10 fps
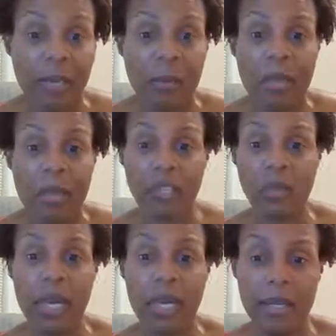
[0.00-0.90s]
but I
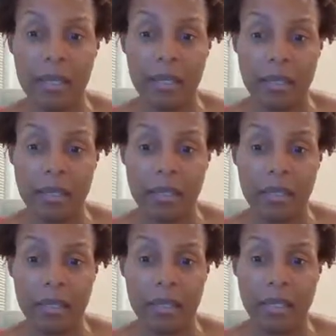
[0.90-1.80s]
try to
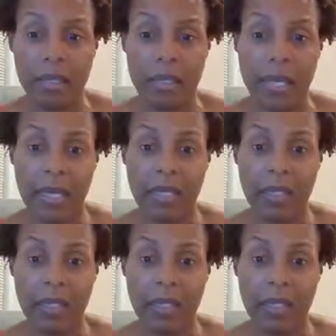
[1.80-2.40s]
not,